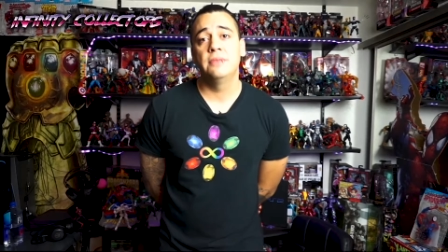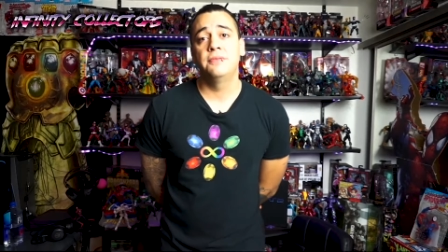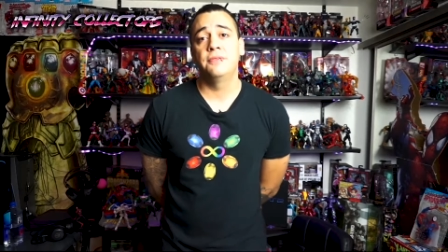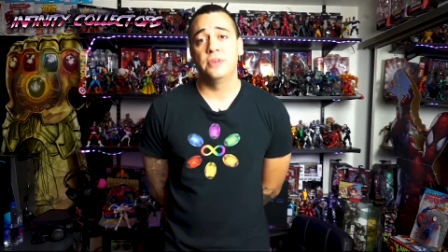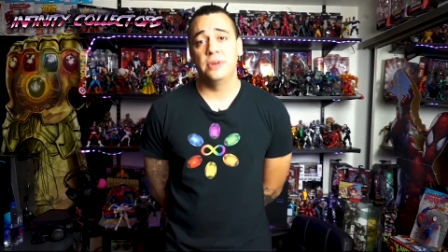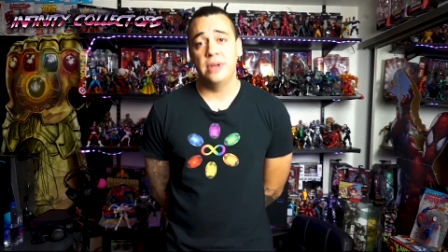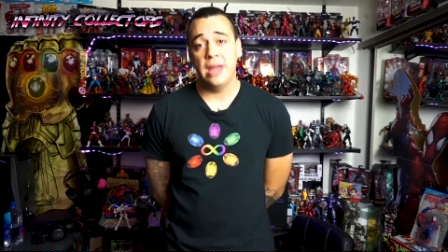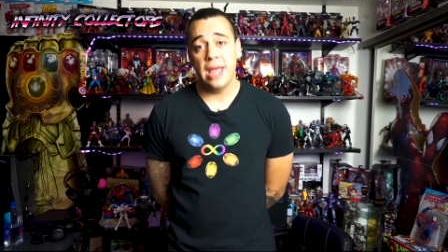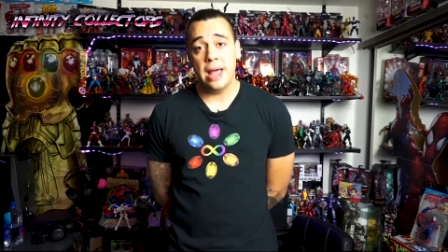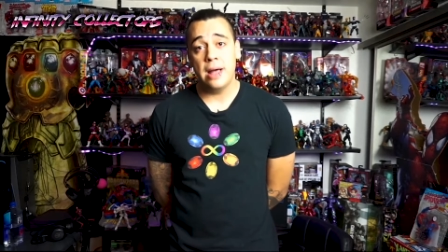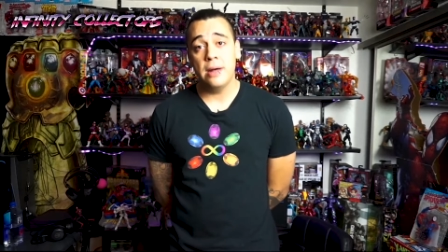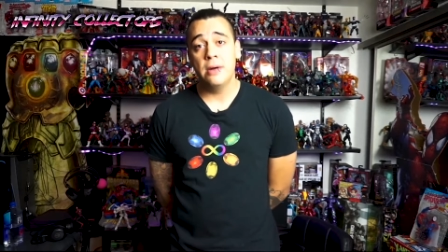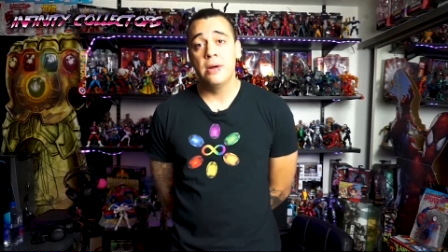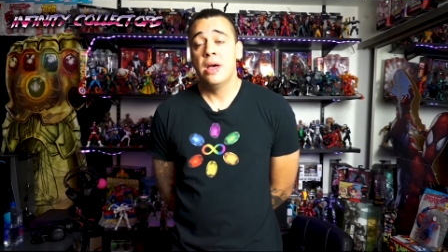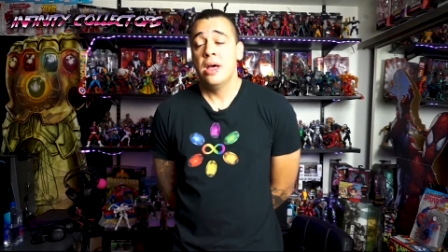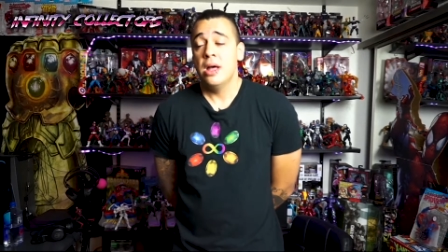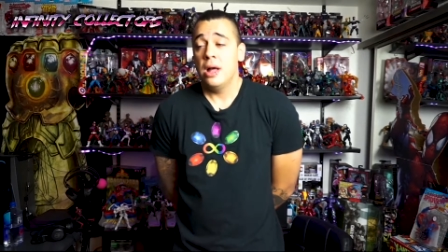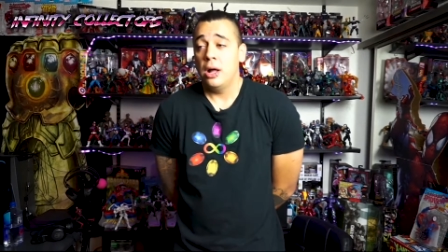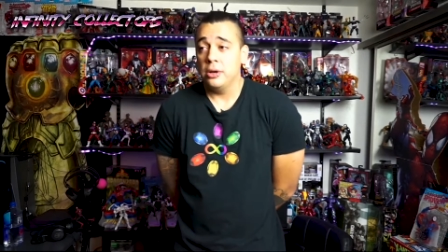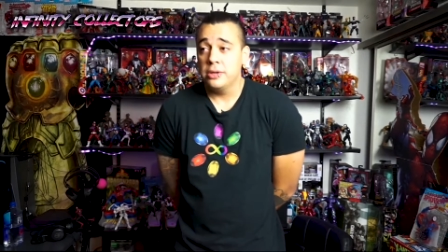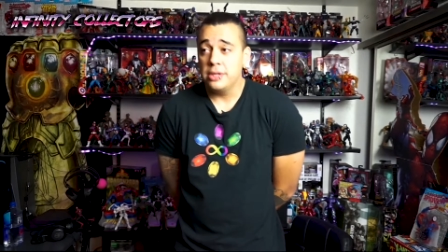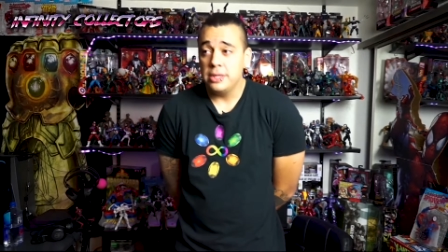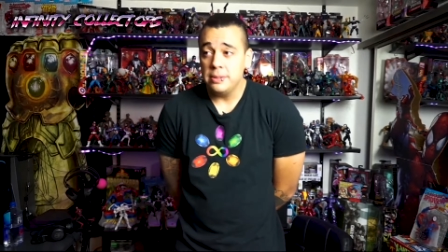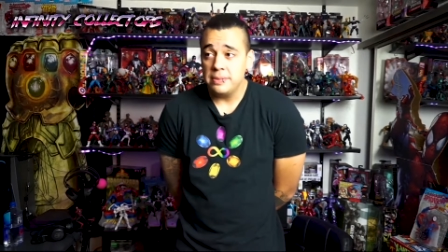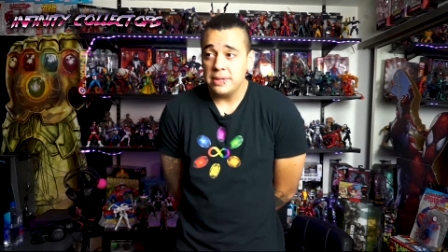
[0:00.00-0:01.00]
For now,
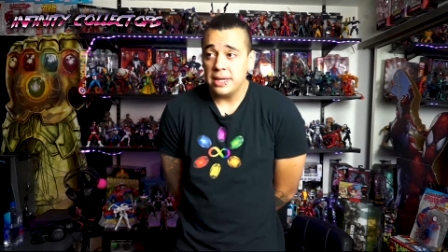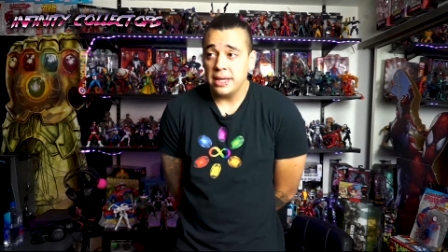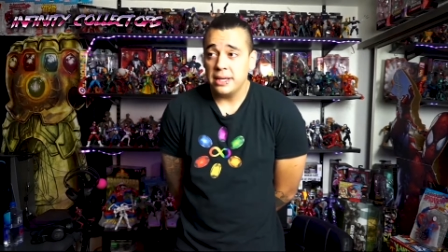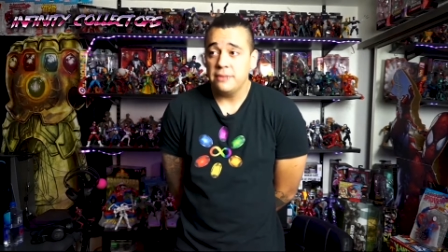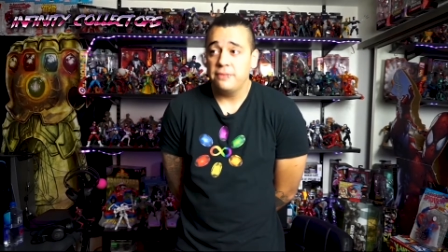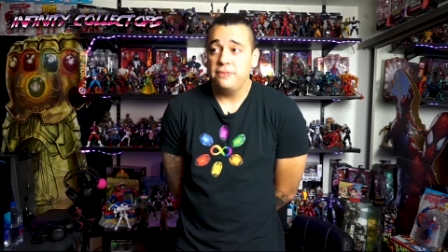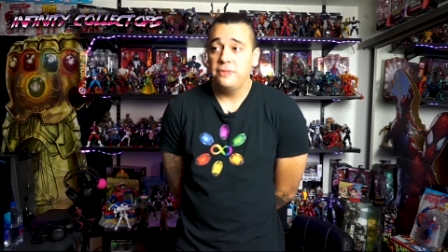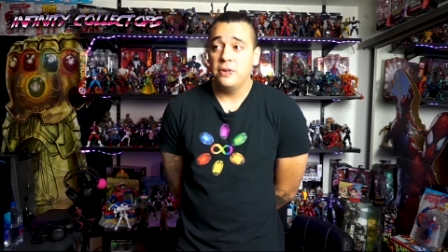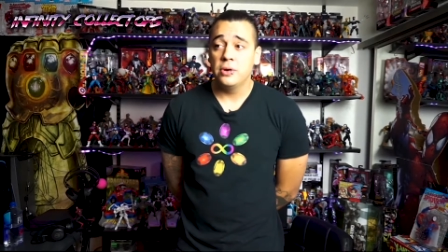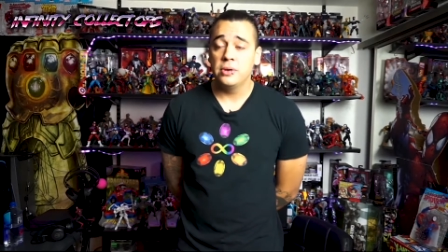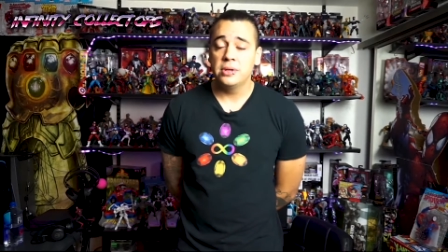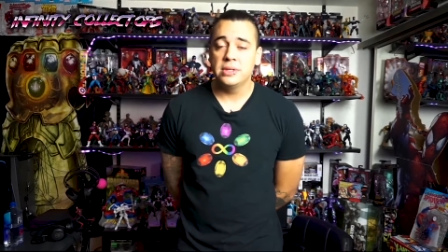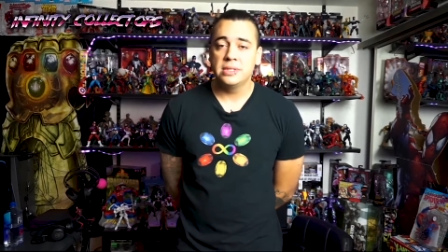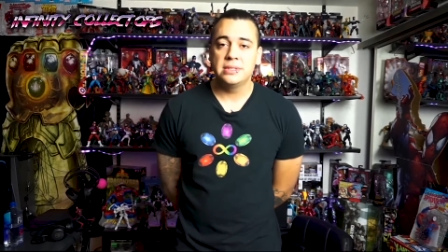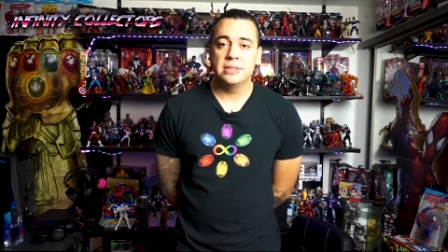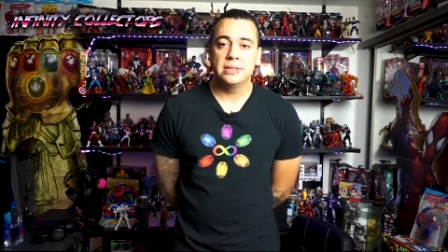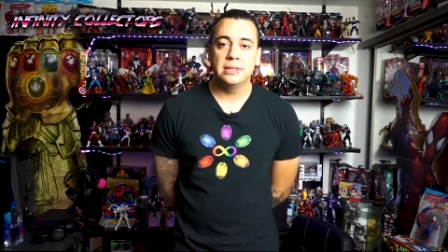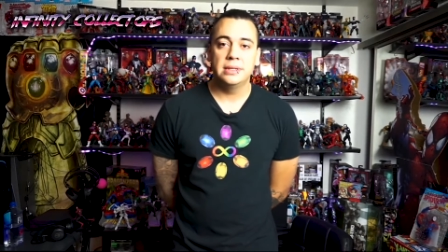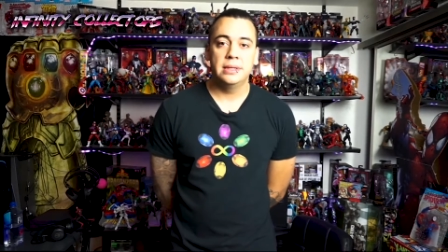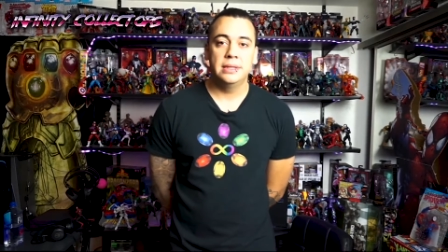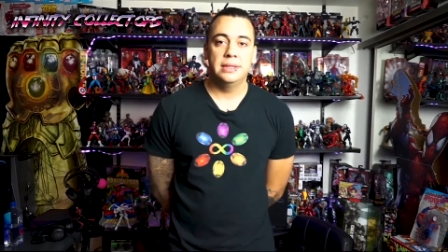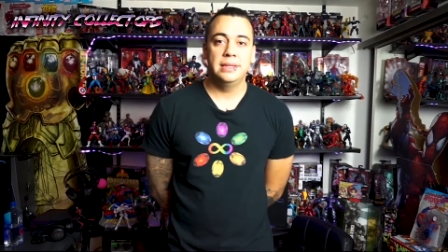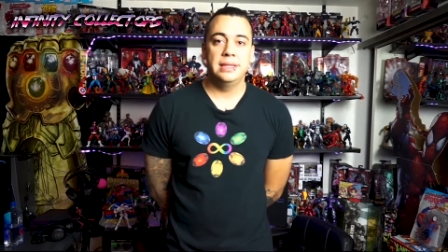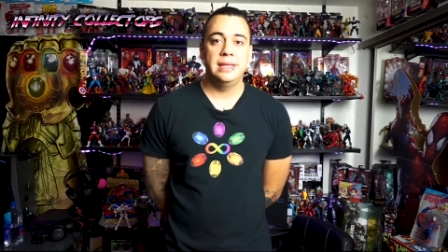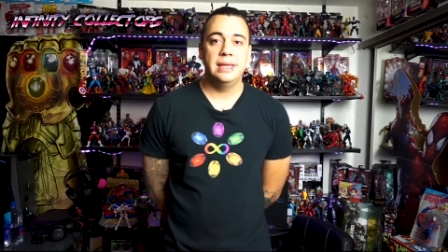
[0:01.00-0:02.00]
I'll keep kind of focusing
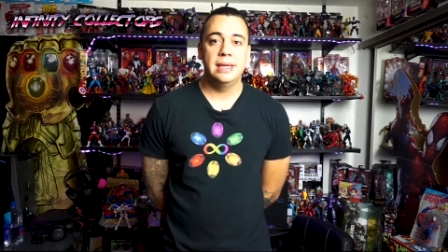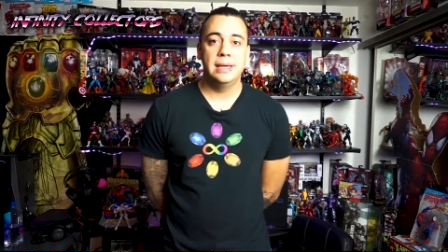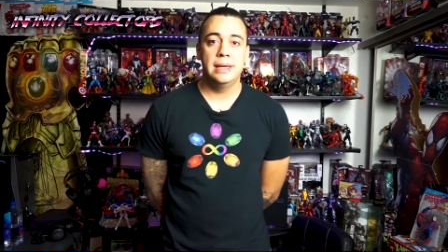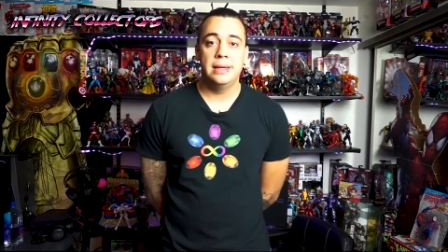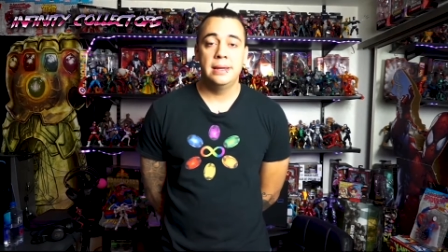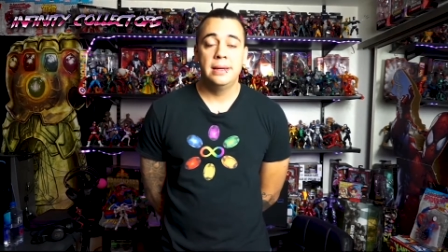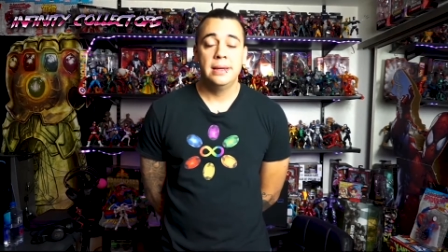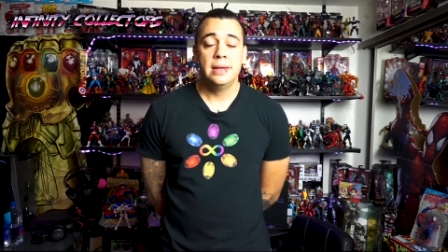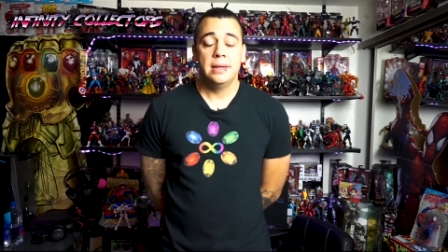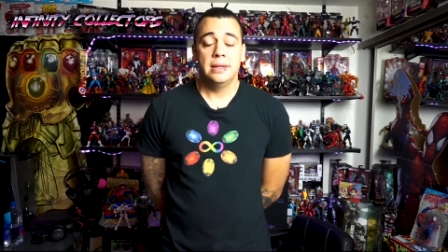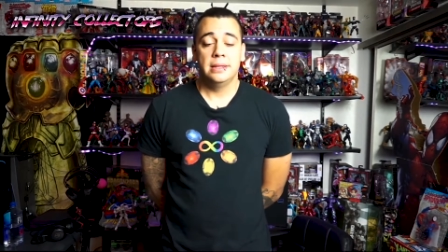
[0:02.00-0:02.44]
on the, uh,